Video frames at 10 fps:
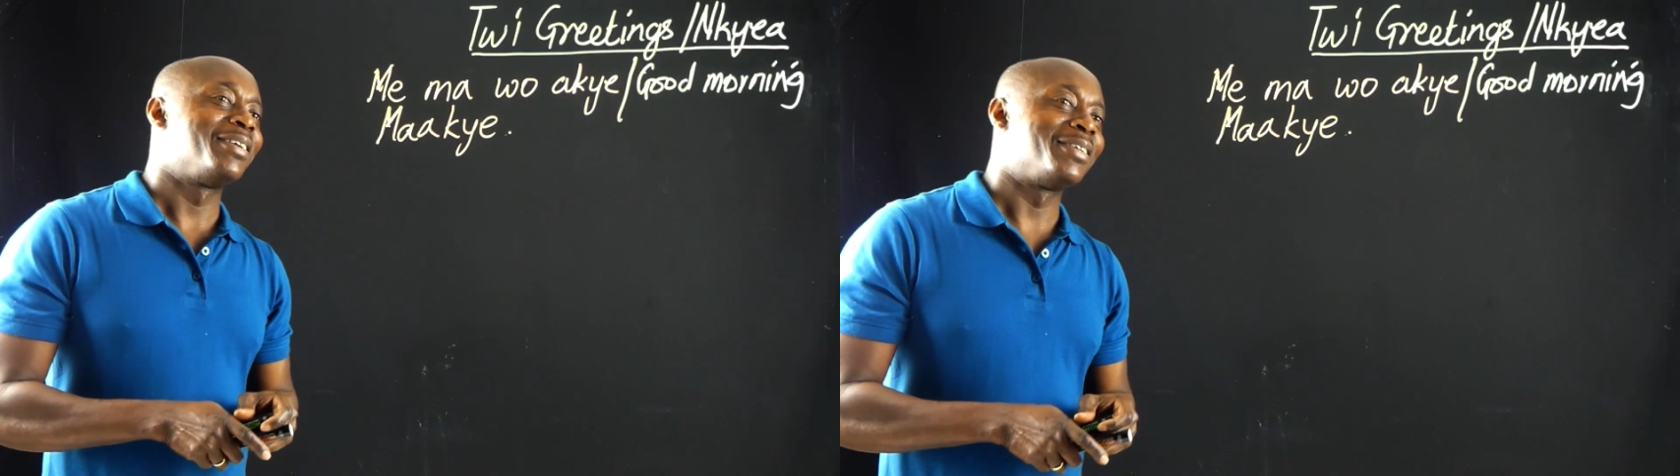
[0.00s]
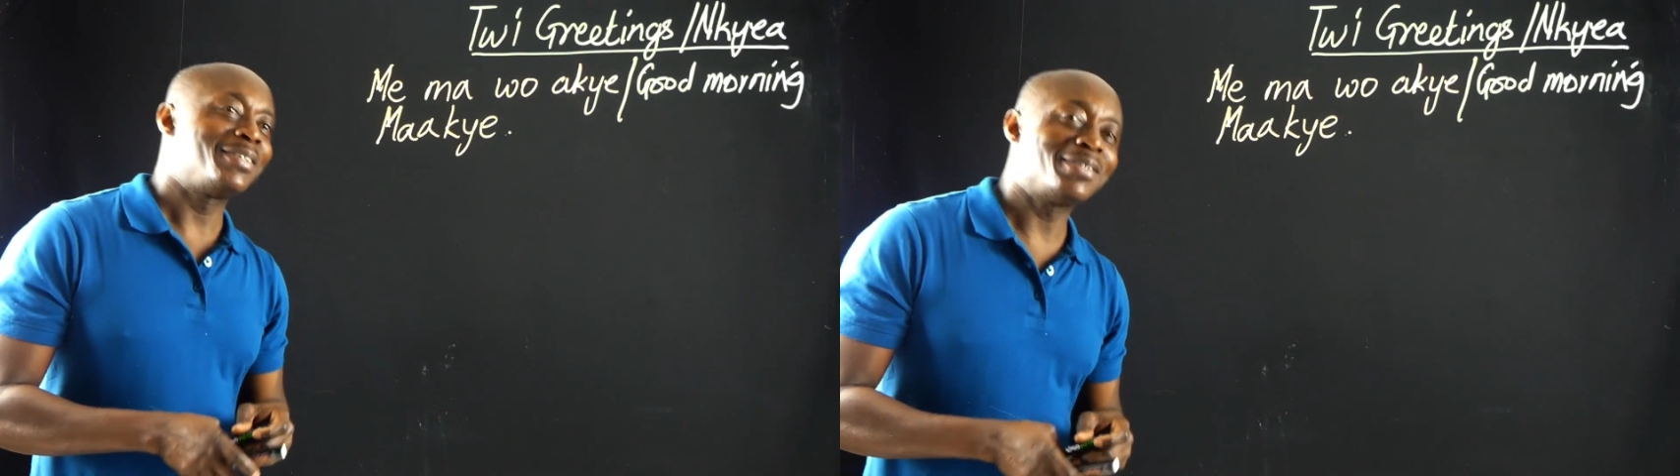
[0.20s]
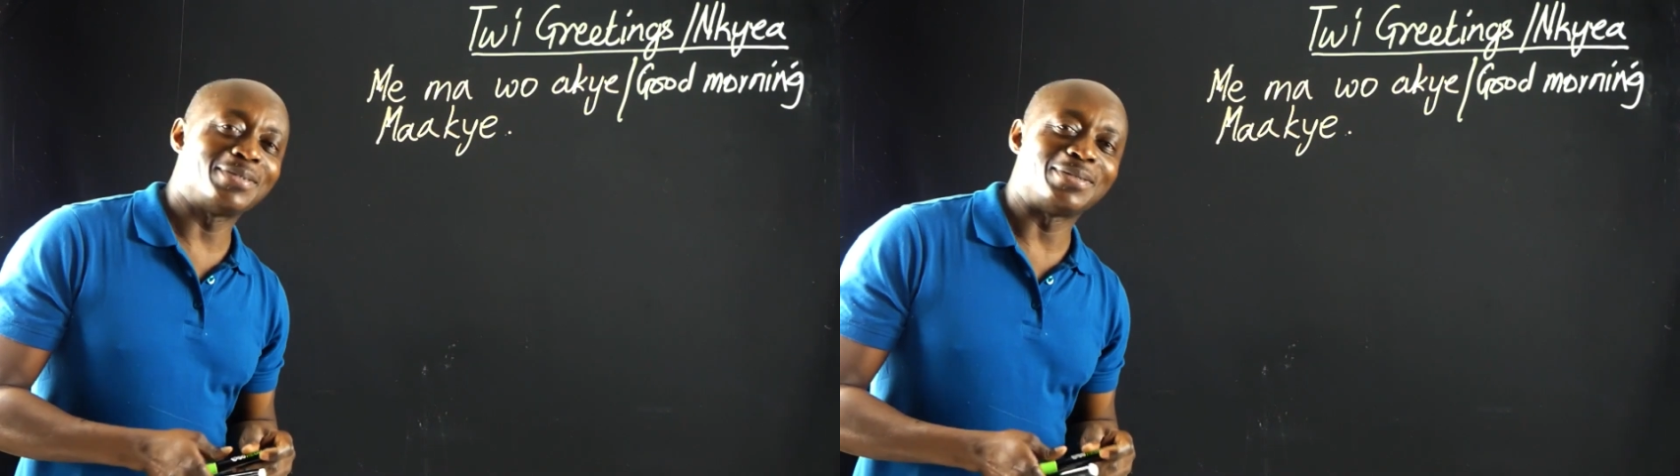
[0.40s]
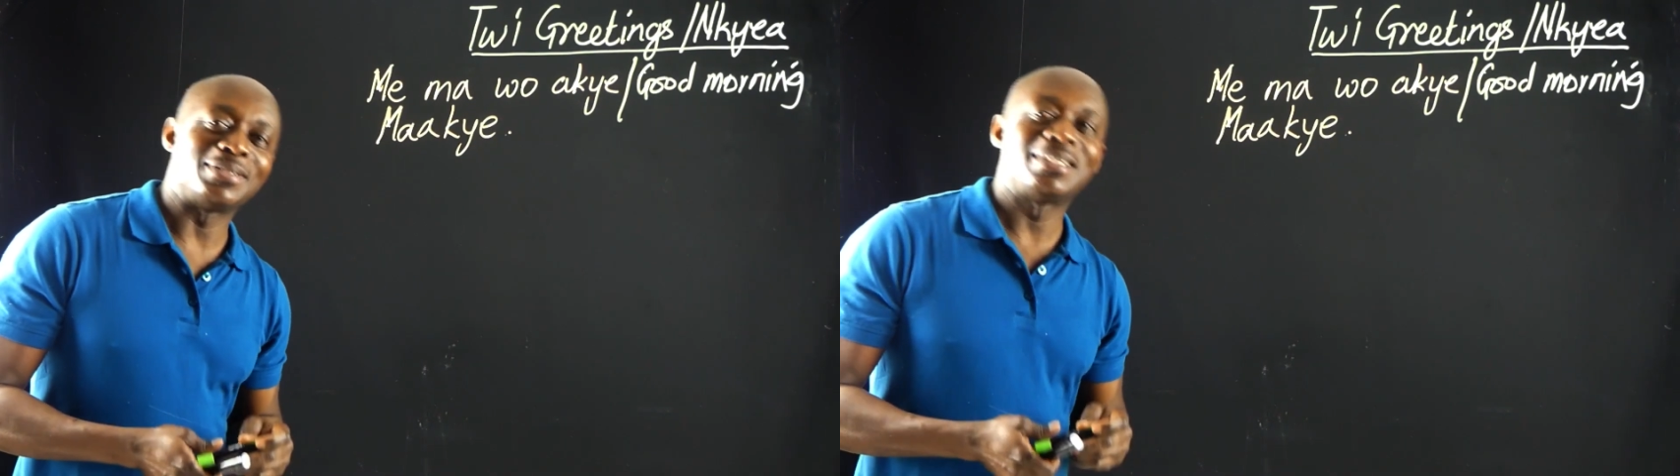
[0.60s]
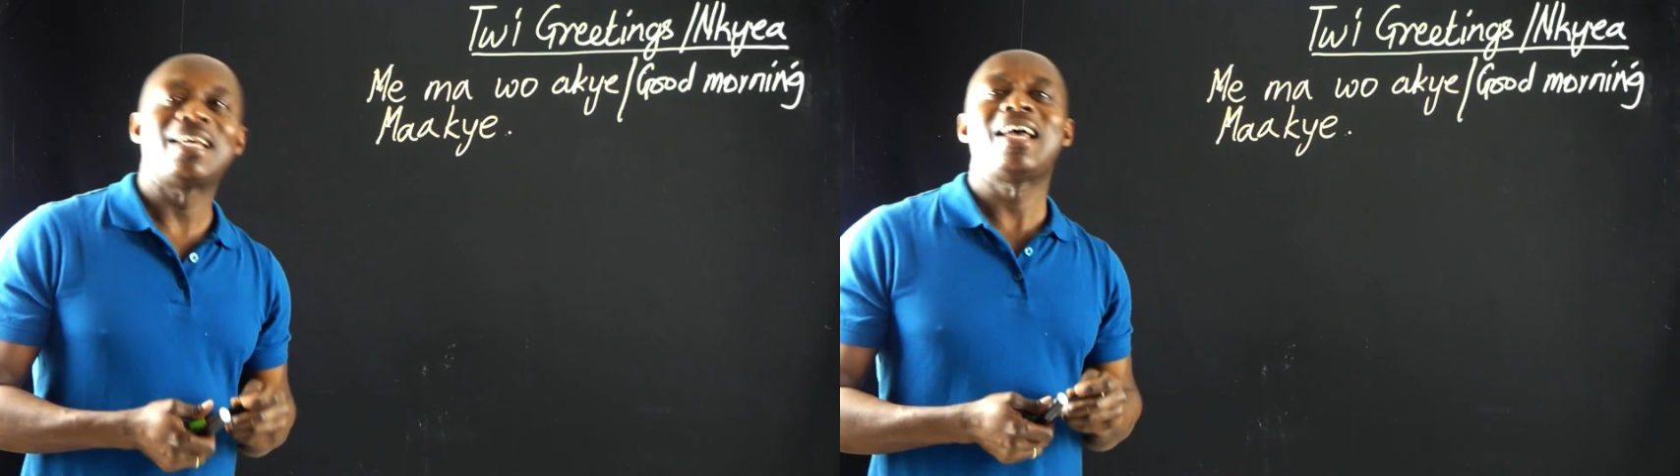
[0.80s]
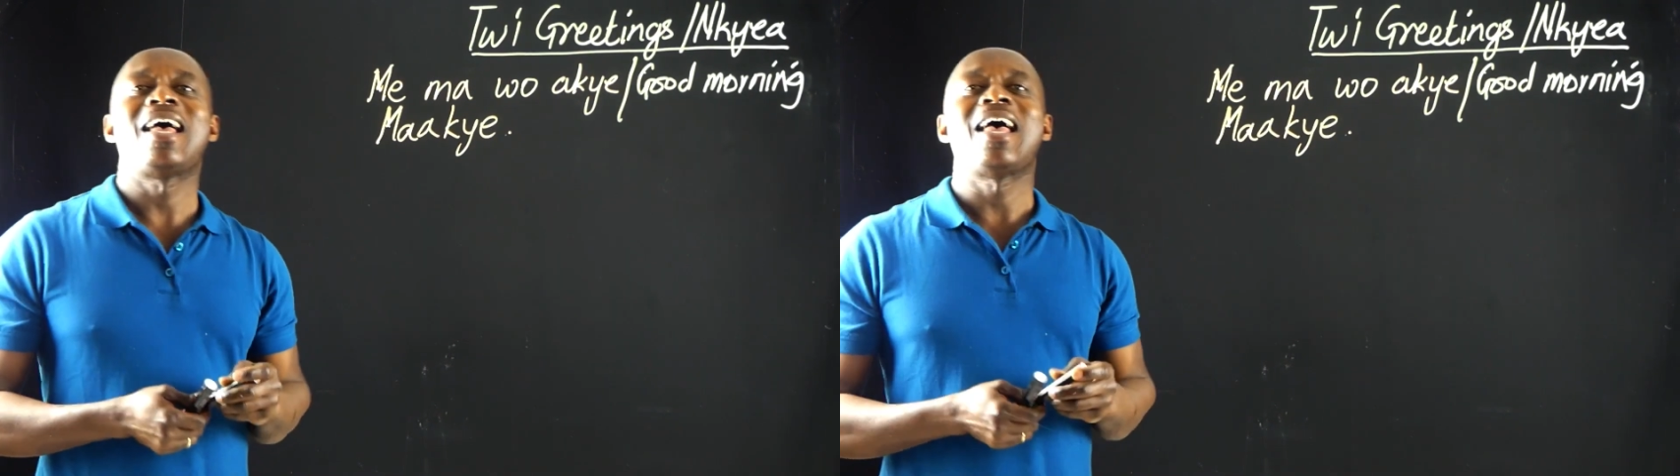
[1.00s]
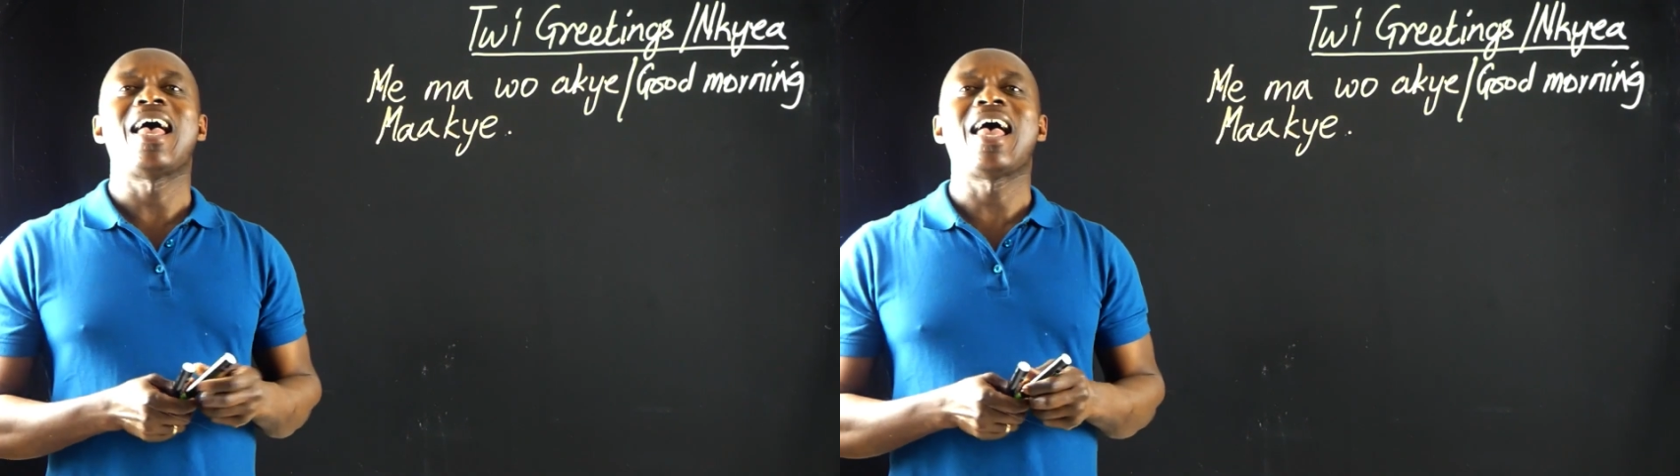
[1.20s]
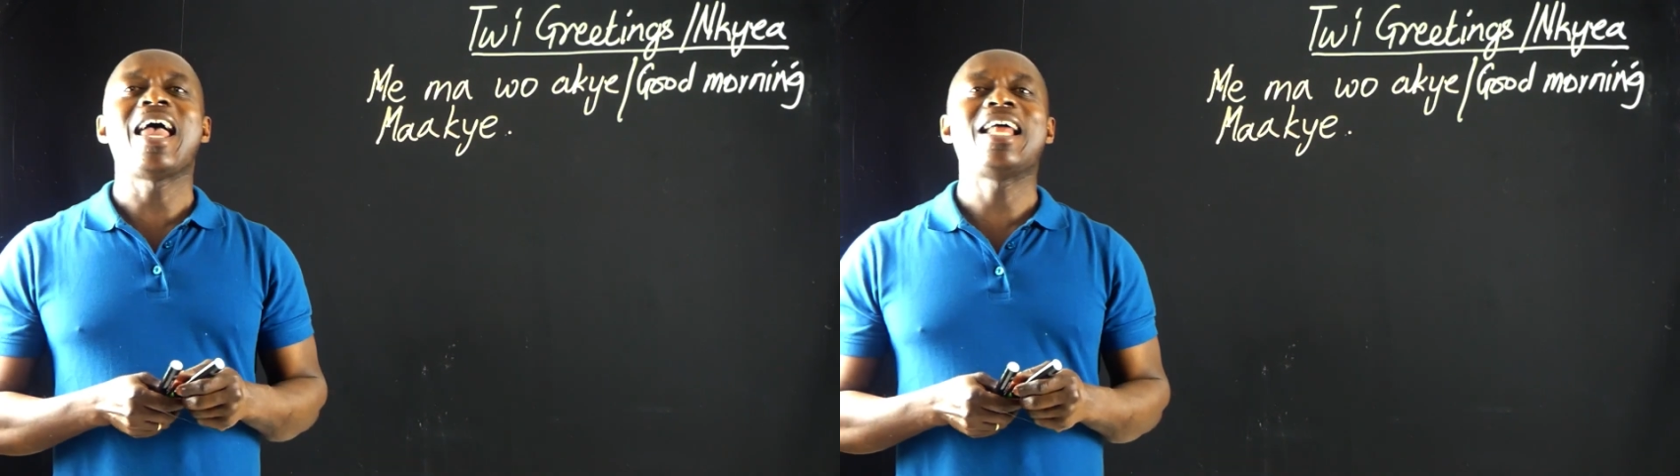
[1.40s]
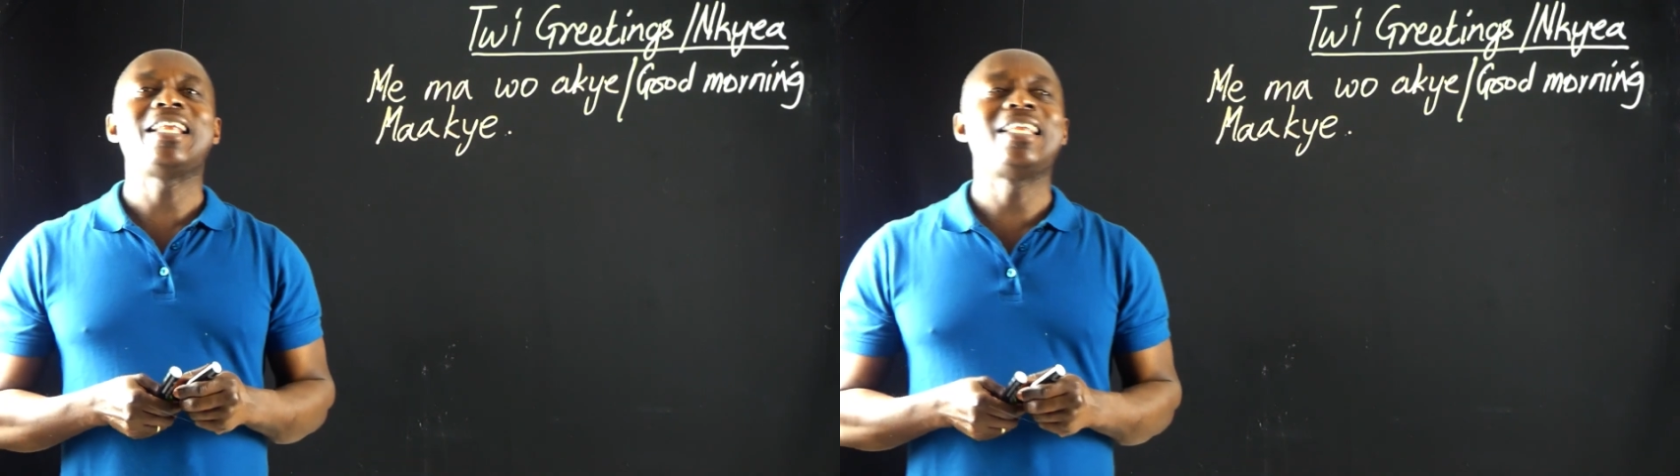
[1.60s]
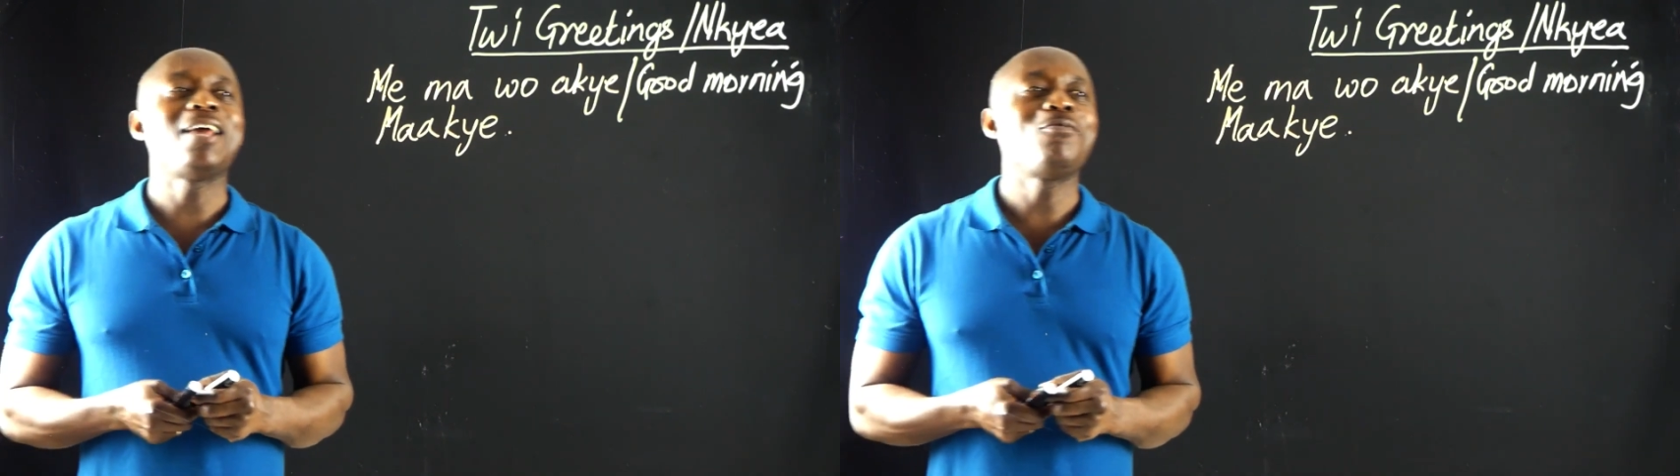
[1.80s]
Good. And
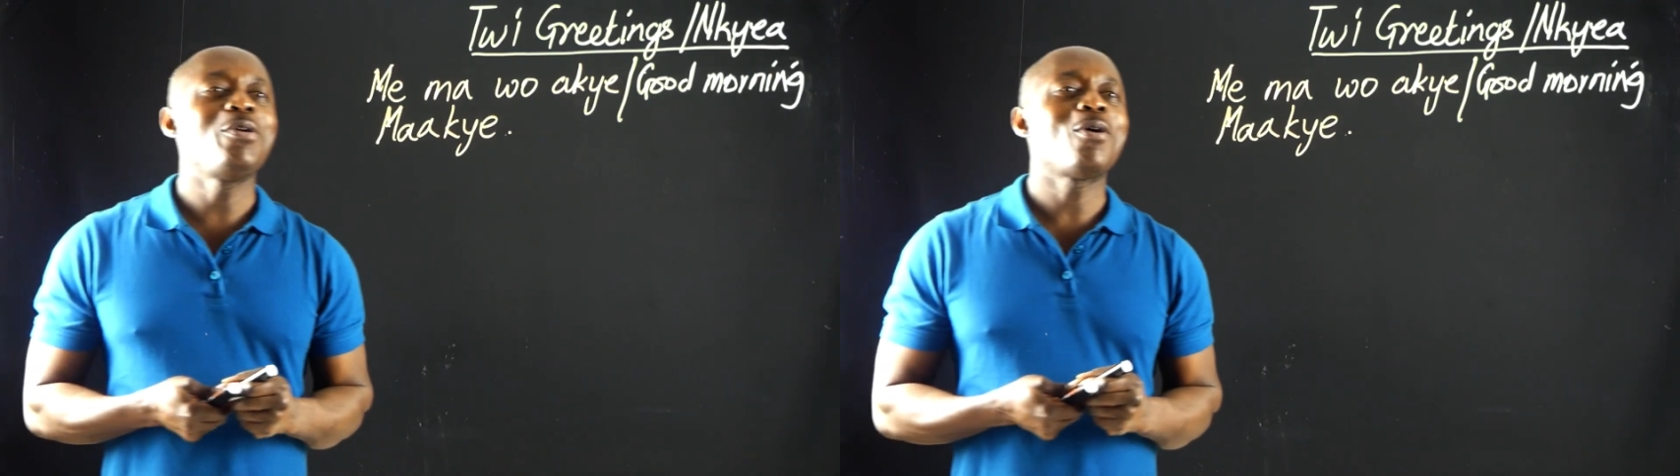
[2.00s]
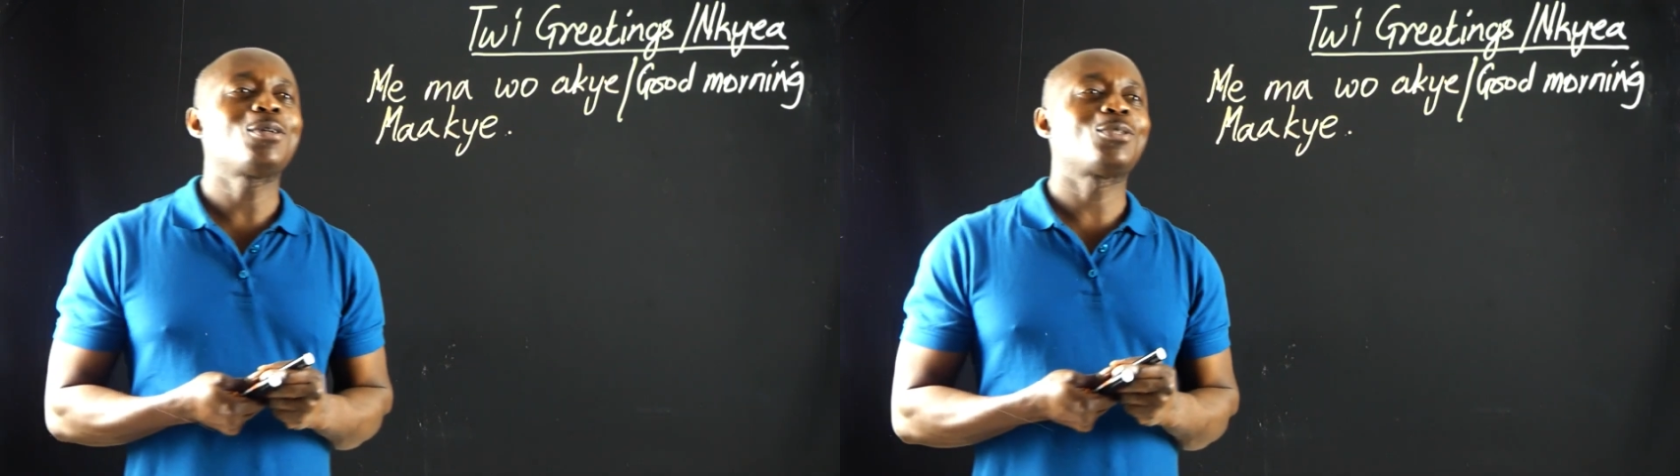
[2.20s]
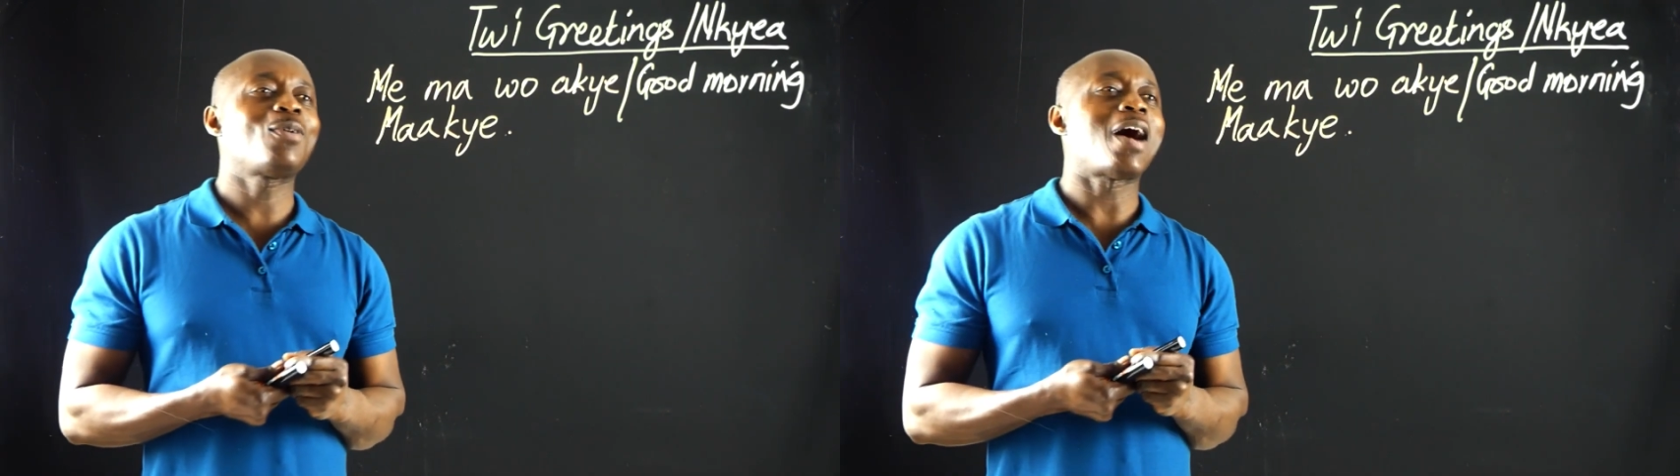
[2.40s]
then we also